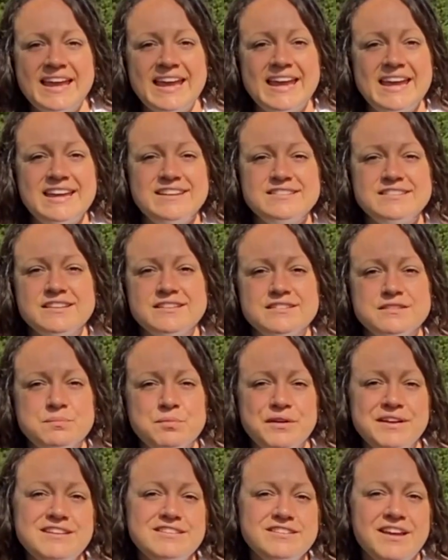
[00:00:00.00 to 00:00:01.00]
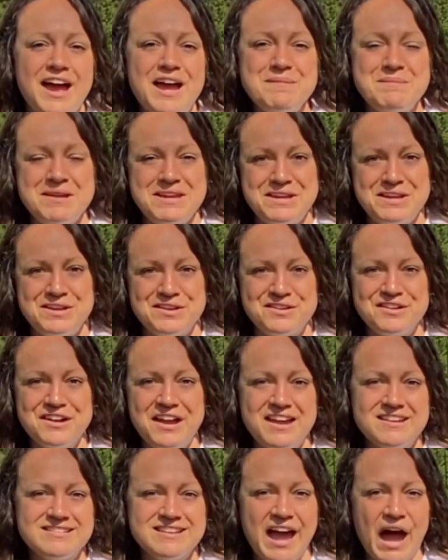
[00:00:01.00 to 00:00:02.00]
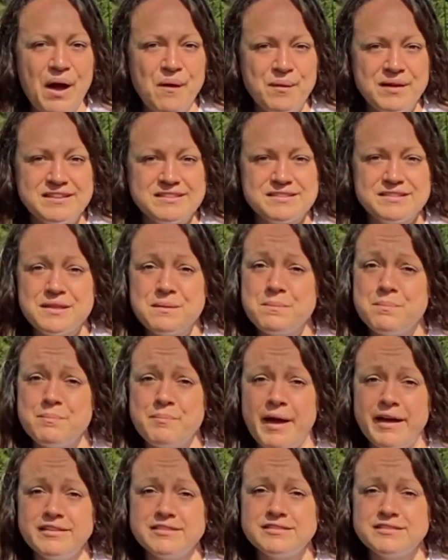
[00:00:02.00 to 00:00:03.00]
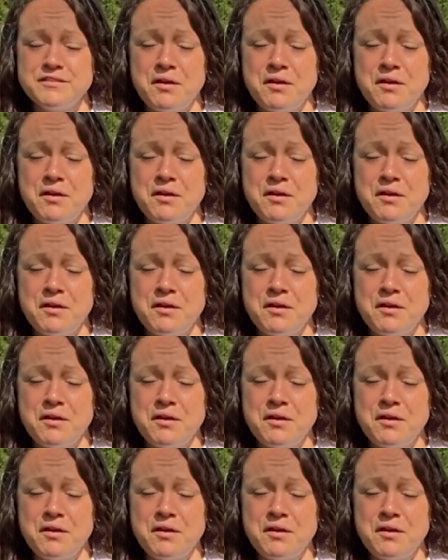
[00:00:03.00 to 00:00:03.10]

It's springtime here, and now is the best